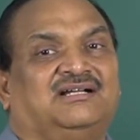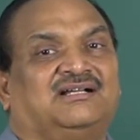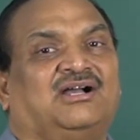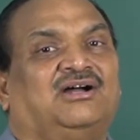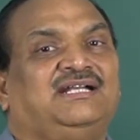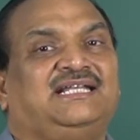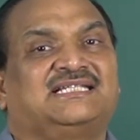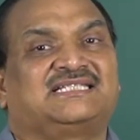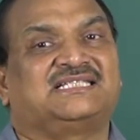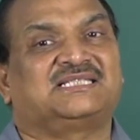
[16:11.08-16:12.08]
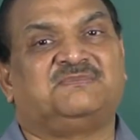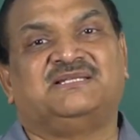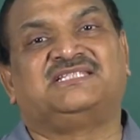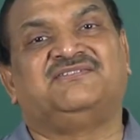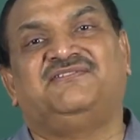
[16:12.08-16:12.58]
context
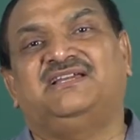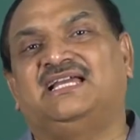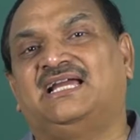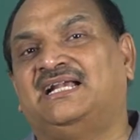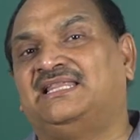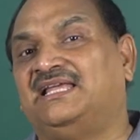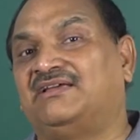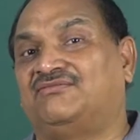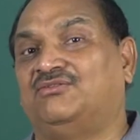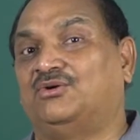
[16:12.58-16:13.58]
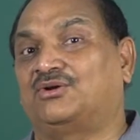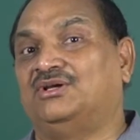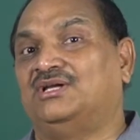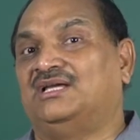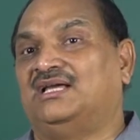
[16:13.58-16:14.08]
specific, and therefore
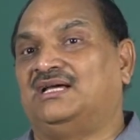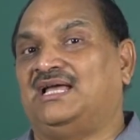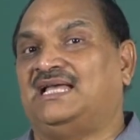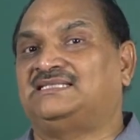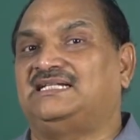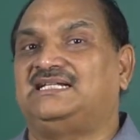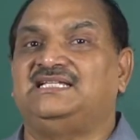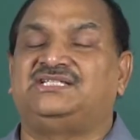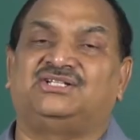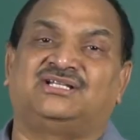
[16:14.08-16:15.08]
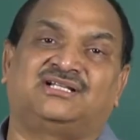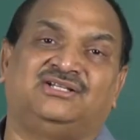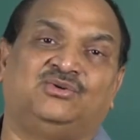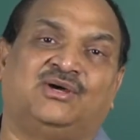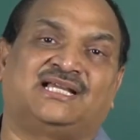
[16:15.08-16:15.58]
as a teacher
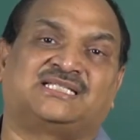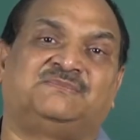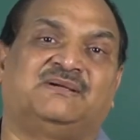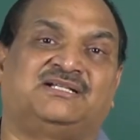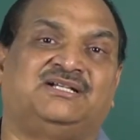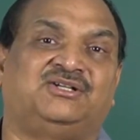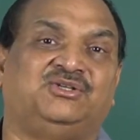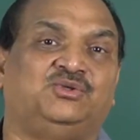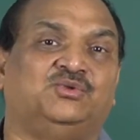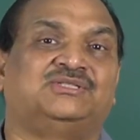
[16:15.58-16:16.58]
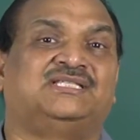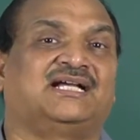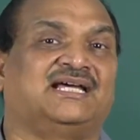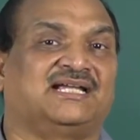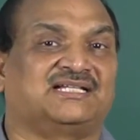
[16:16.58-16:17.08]
you are expected to use the
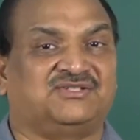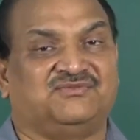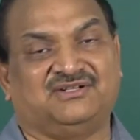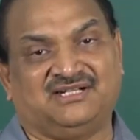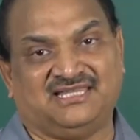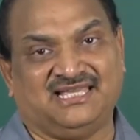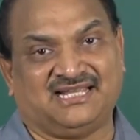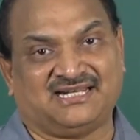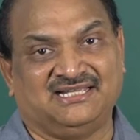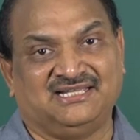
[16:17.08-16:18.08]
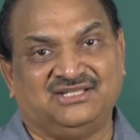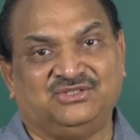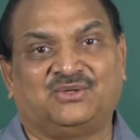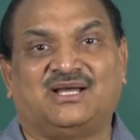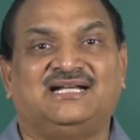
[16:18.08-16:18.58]
correct word there.
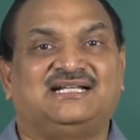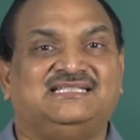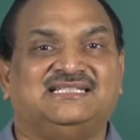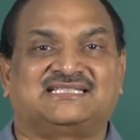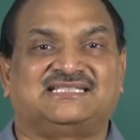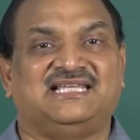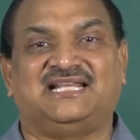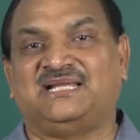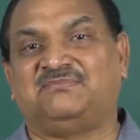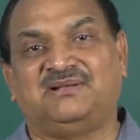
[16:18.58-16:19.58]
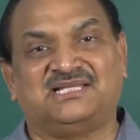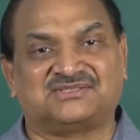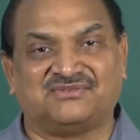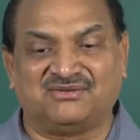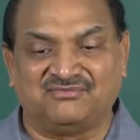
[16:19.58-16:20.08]
You can't just say
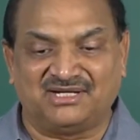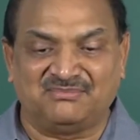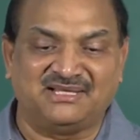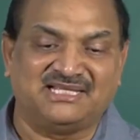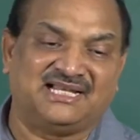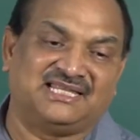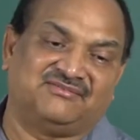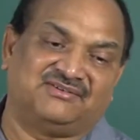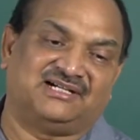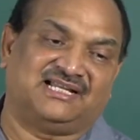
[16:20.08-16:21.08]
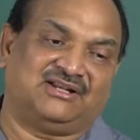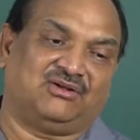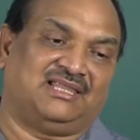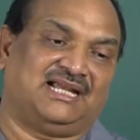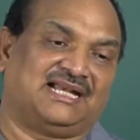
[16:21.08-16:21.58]
replace one word by another word and
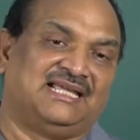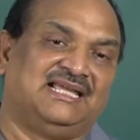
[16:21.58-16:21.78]
all that.